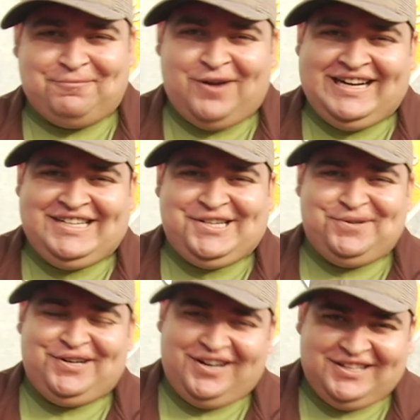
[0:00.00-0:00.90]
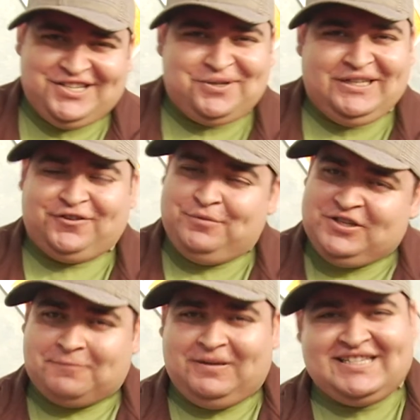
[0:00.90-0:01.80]
Ronnie Jr. on the streets from
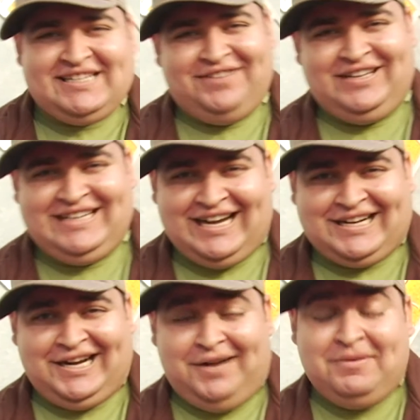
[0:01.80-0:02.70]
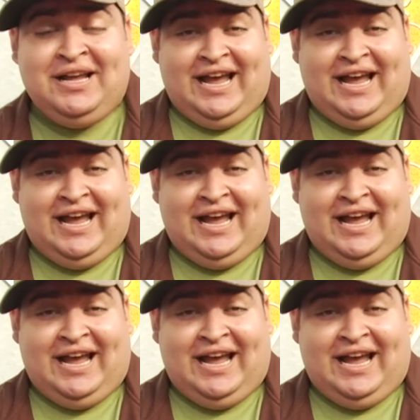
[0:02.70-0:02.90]
MusicPlusTV.com,